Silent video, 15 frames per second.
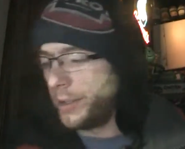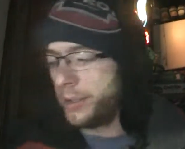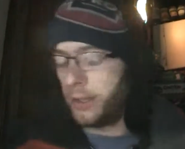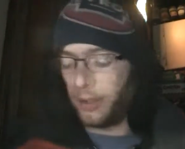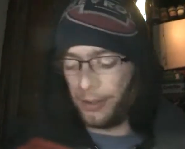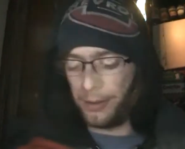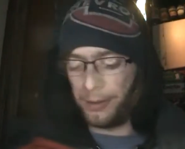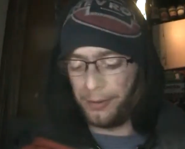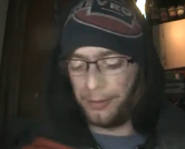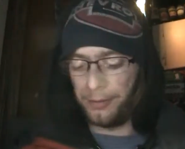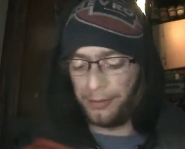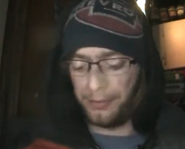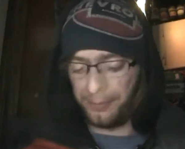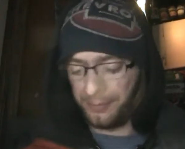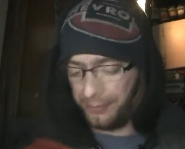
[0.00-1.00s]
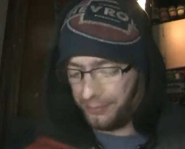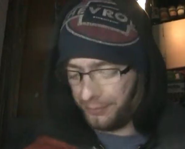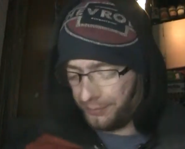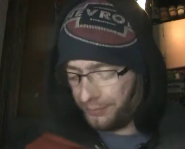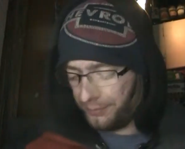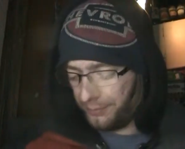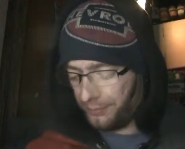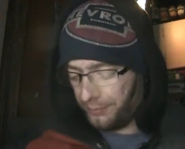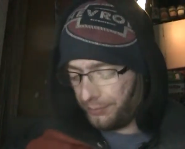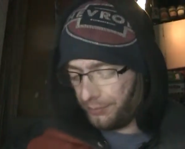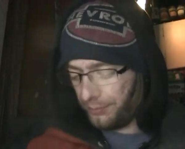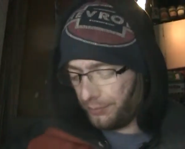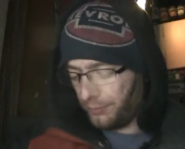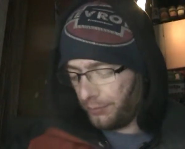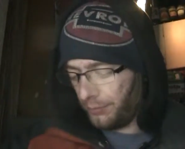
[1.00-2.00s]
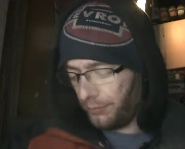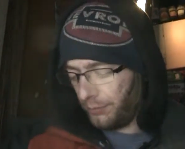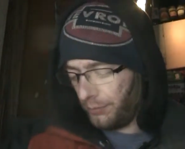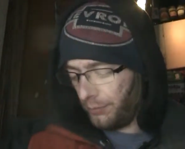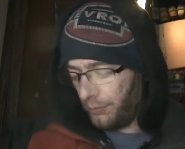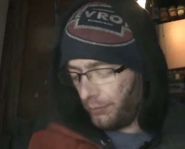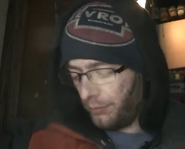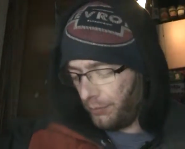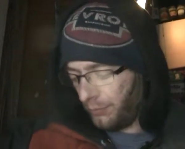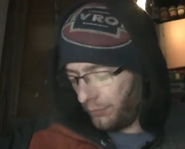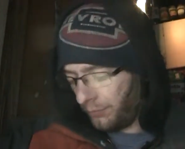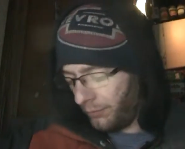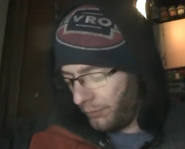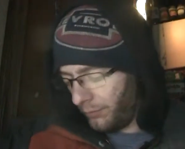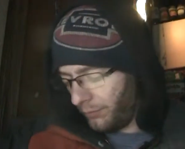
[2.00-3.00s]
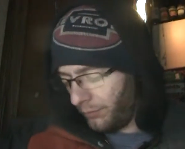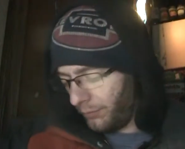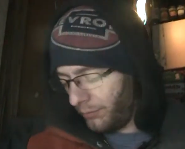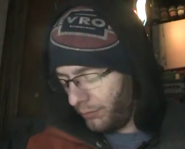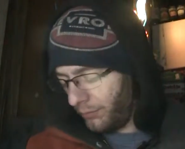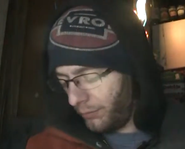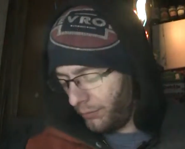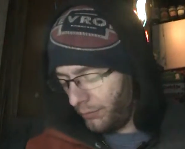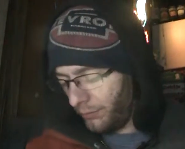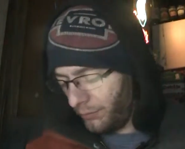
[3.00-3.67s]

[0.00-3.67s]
Nobody speaks.